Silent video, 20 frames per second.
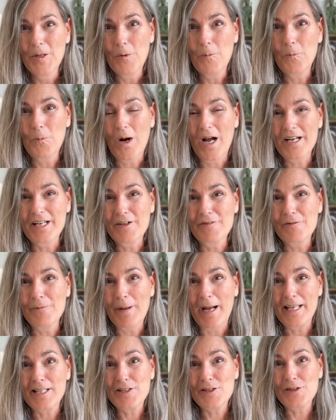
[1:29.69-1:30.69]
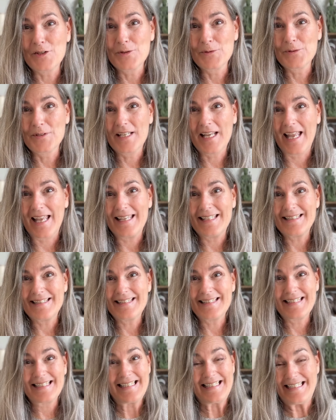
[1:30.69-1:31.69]
One of my
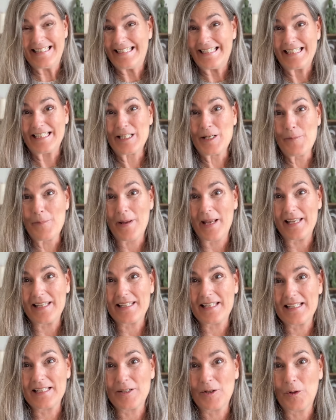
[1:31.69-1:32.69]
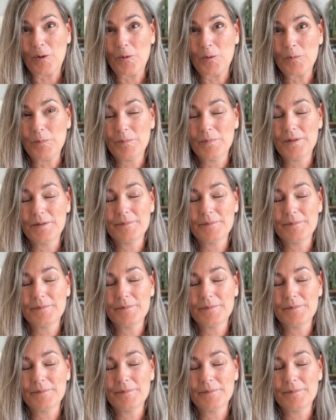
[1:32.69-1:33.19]
suitcases didn't make it home.